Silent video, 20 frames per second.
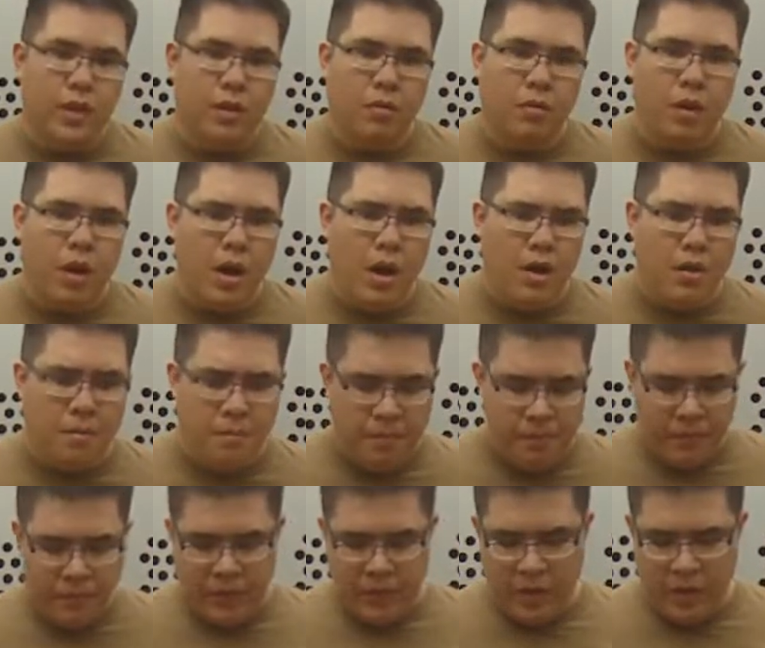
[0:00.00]
to 1,
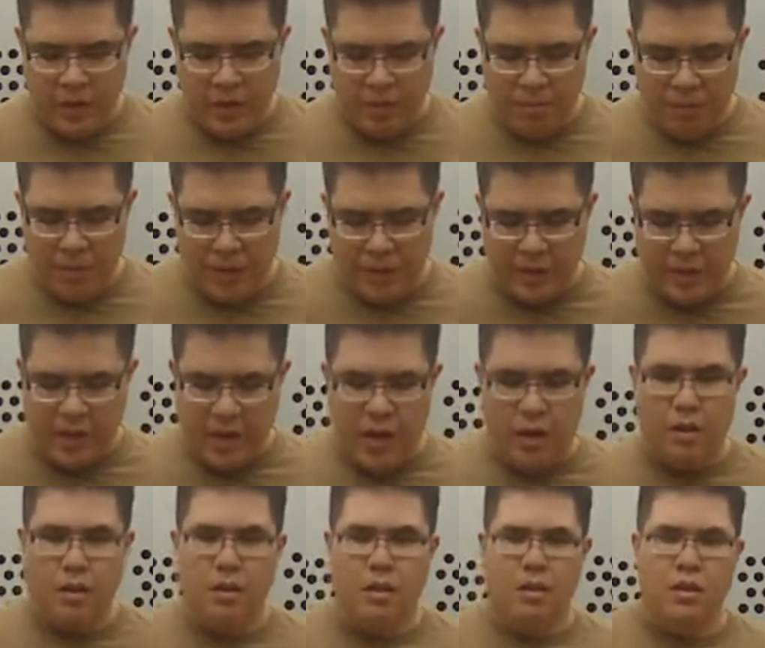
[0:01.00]
you're going to press
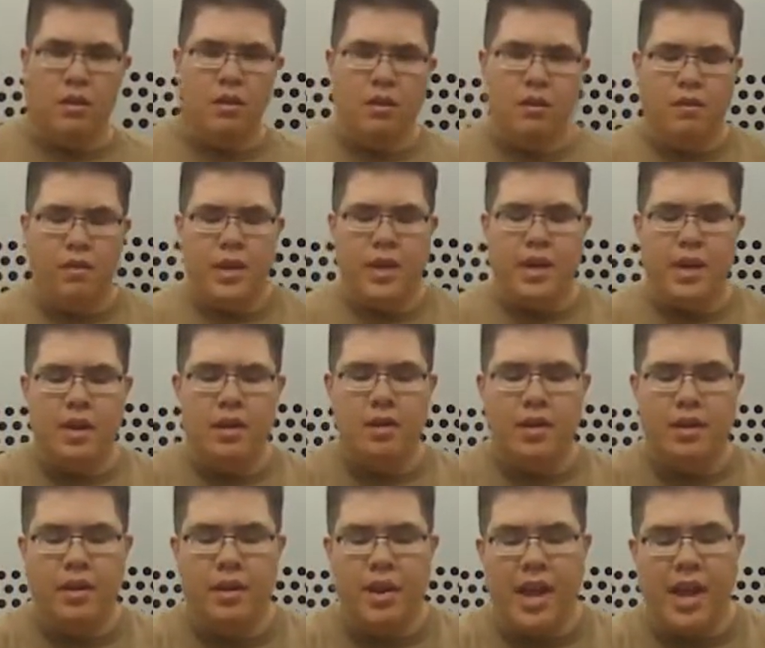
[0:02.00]
down right here
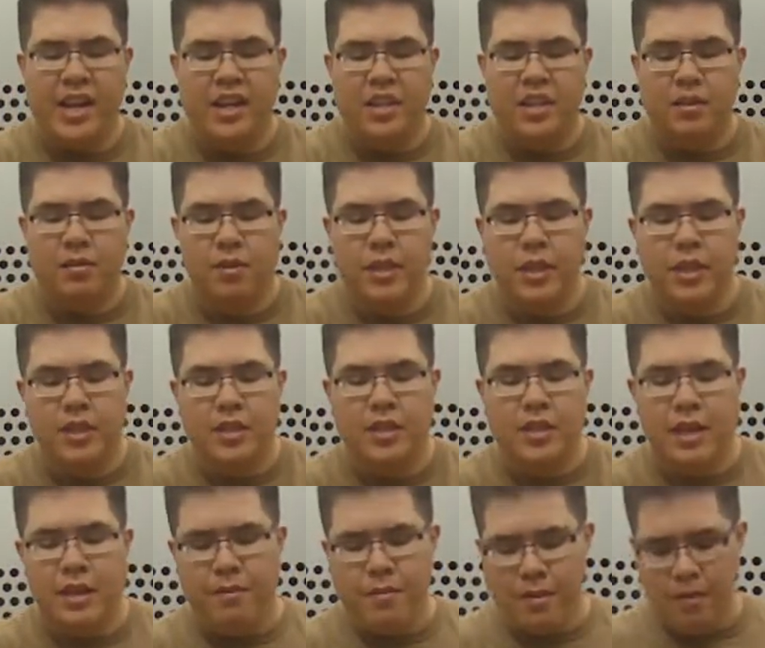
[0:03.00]
on your action release
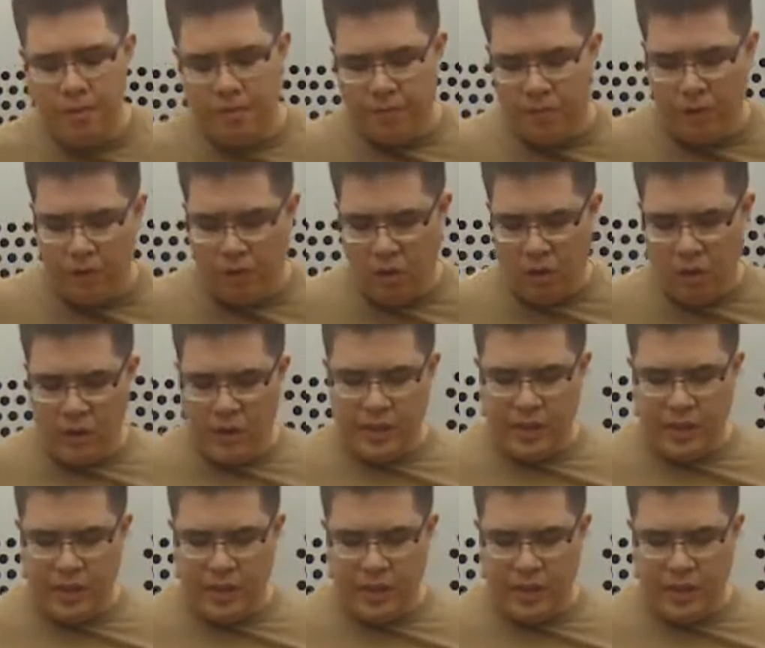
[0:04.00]
lever, hold it